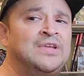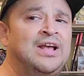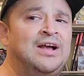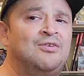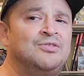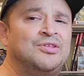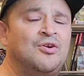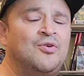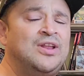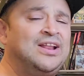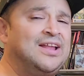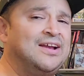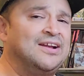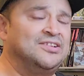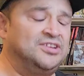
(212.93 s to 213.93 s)
I was already
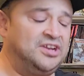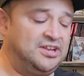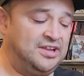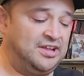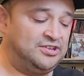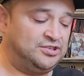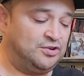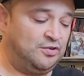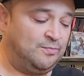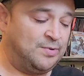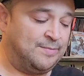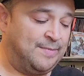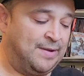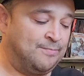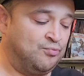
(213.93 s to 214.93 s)
like a teenager,
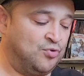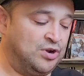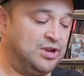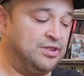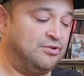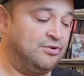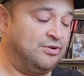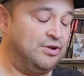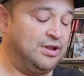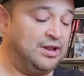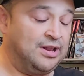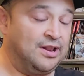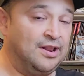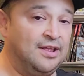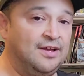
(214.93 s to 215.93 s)
but my brother
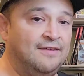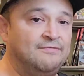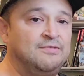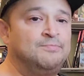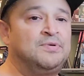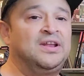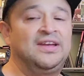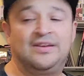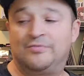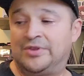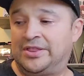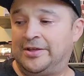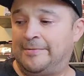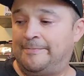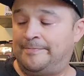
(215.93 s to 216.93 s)
loved playing with
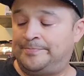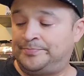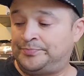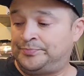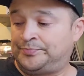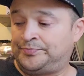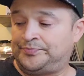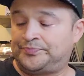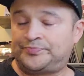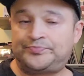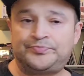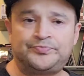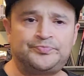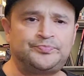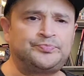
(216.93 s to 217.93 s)
him.
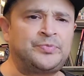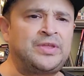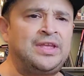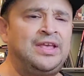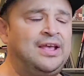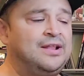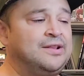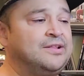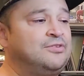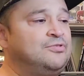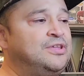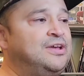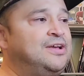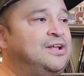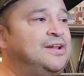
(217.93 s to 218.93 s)
And so
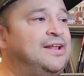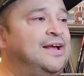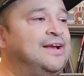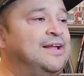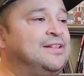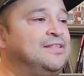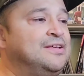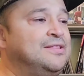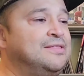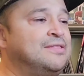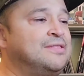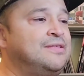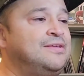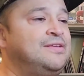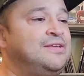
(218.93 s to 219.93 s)
then I got
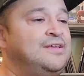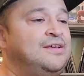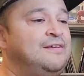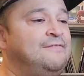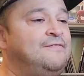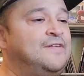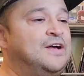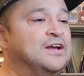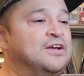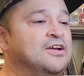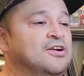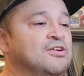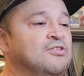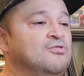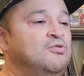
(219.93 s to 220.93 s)
this
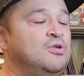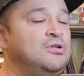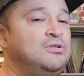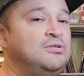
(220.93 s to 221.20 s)
Funko.